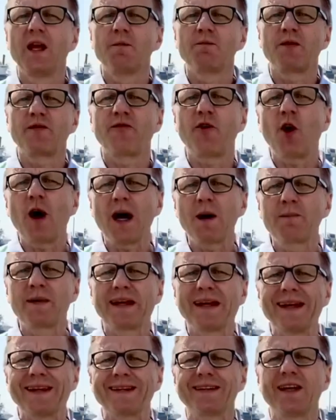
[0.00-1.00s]
Before I
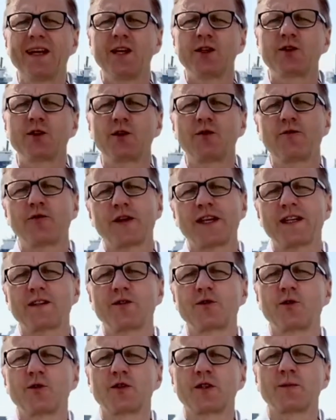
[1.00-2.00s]
begin, don't forget
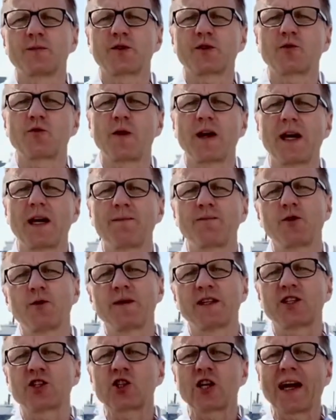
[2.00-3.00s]
to subscribe to
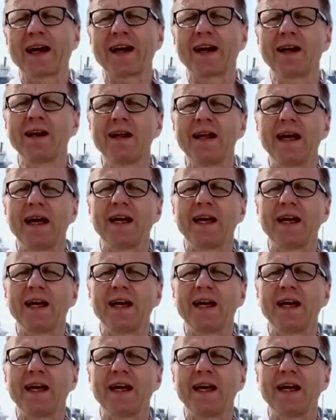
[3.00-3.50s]
my channel